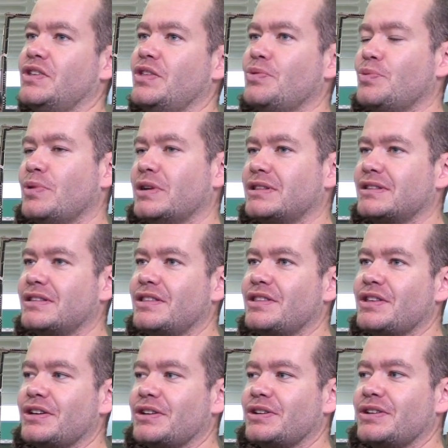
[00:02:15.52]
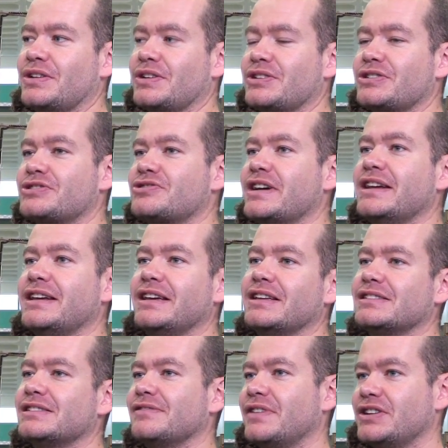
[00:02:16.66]
what the training
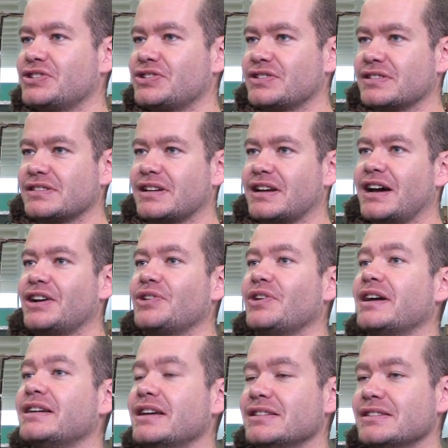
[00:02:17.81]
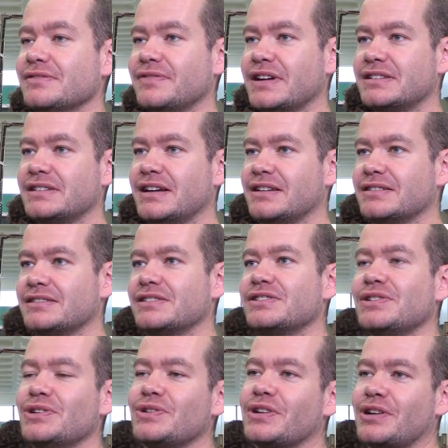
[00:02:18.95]
interventions and how to identify talent
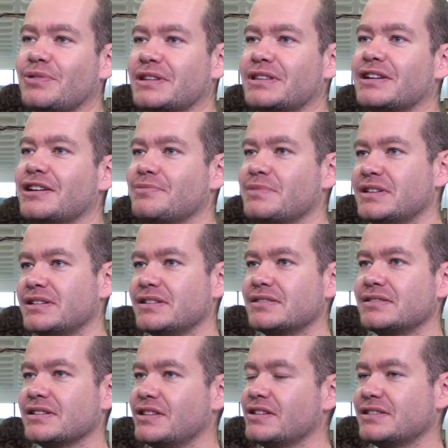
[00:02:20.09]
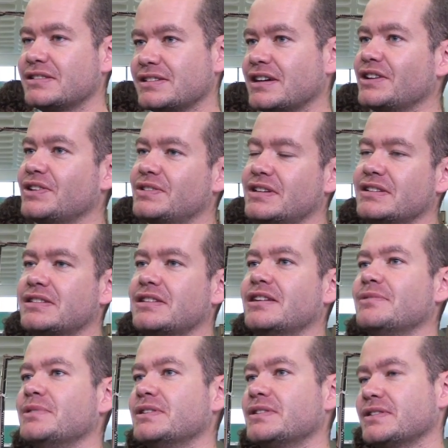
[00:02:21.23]
until you know what the limit is. And this is how you test the limit.